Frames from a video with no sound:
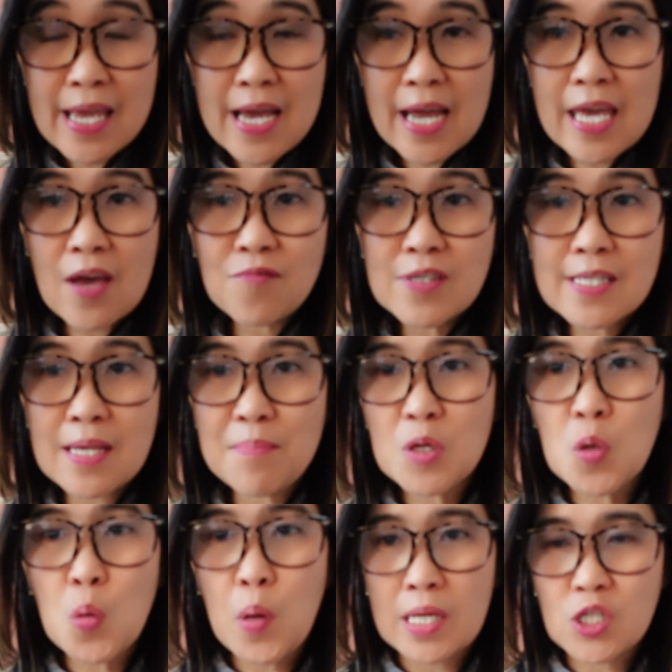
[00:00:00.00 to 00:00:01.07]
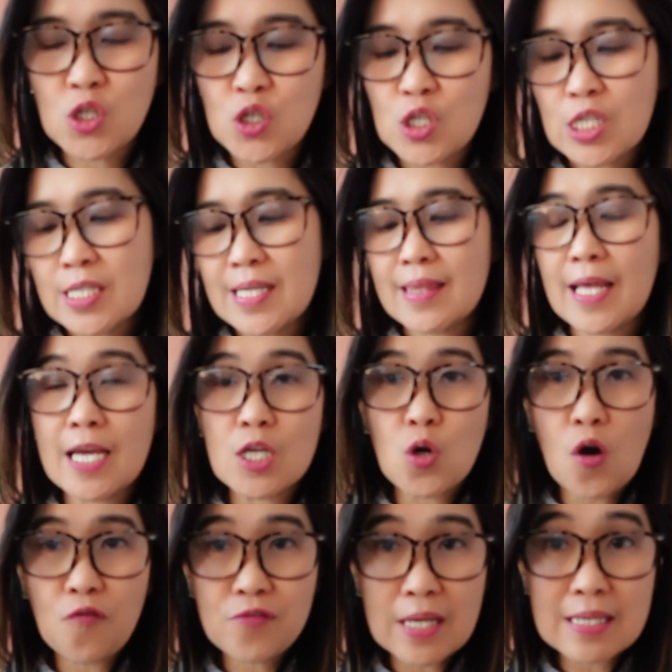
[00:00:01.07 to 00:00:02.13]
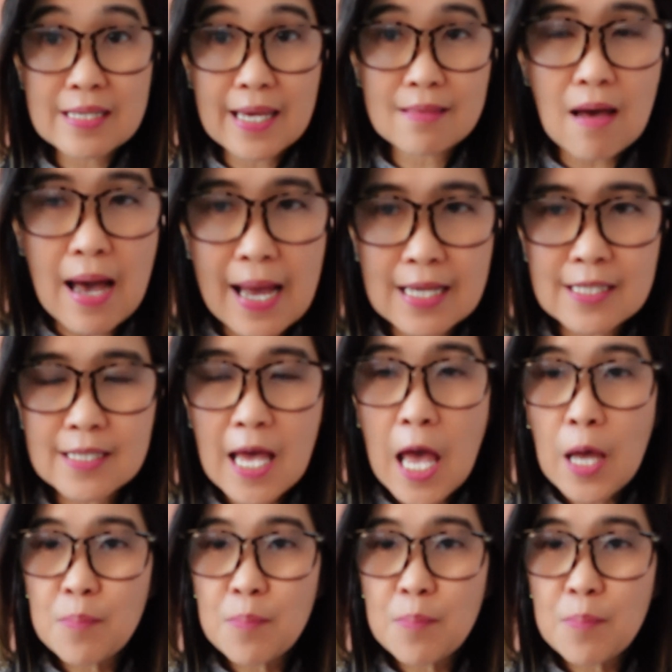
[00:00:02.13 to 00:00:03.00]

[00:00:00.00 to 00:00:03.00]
I have some questions that I often get asked.